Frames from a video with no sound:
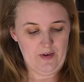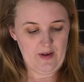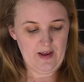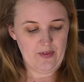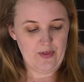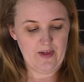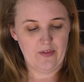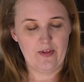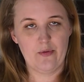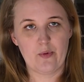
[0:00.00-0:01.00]
I
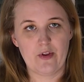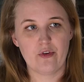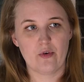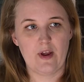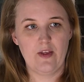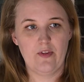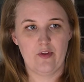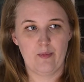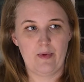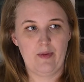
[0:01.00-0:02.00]
think this one is great.
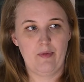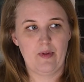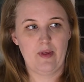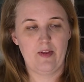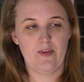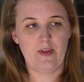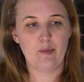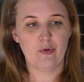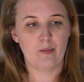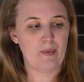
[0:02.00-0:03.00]
It's a bit
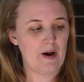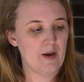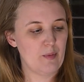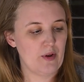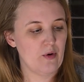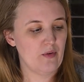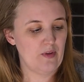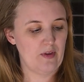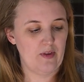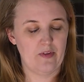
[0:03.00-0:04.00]
steep to buy, but
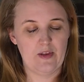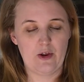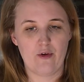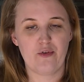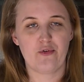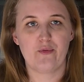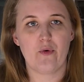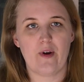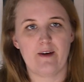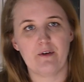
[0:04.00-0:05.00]
it lasts
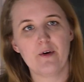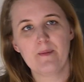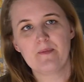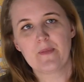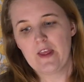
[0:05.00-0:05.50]
forever.